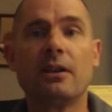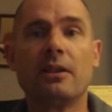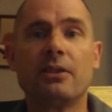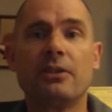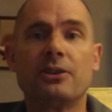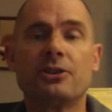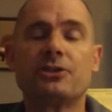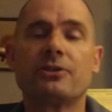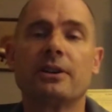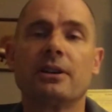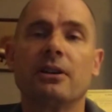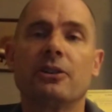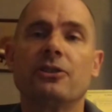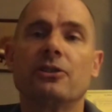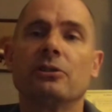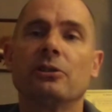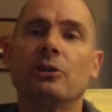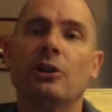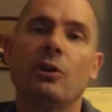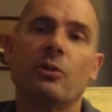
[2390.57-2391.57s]
The string
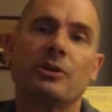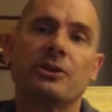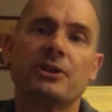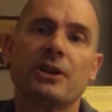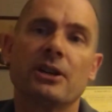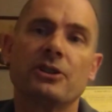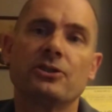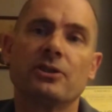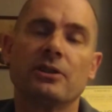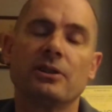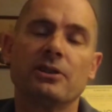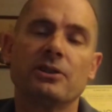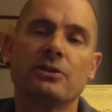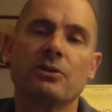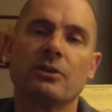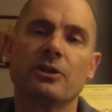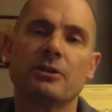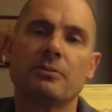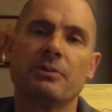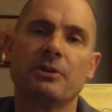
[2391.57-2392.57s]
under lower tension is
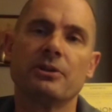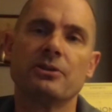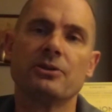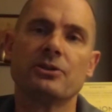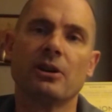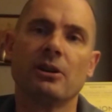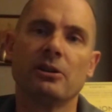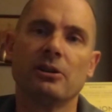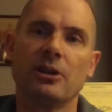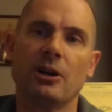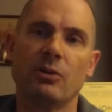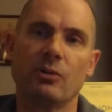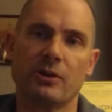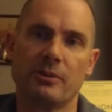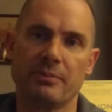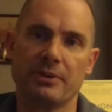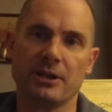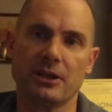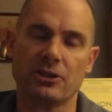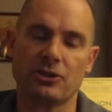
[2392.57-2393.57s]
going to produce a lower
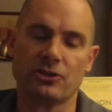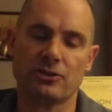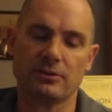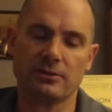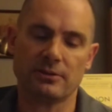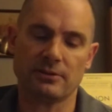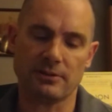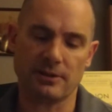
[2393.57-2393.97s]
pitch.